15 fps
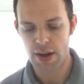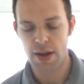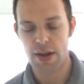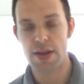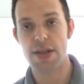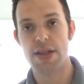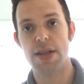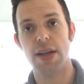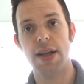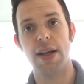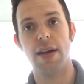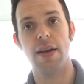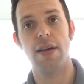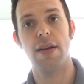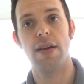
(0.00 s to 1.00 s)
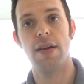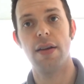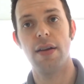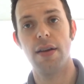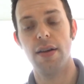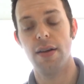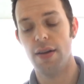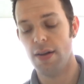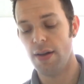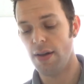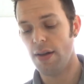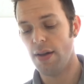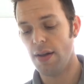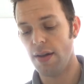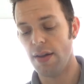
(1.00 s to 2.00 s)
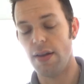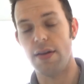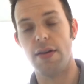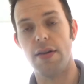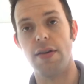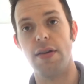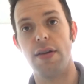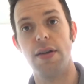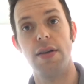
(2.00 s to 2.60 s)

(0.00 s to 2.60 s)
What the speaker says: Slicker than,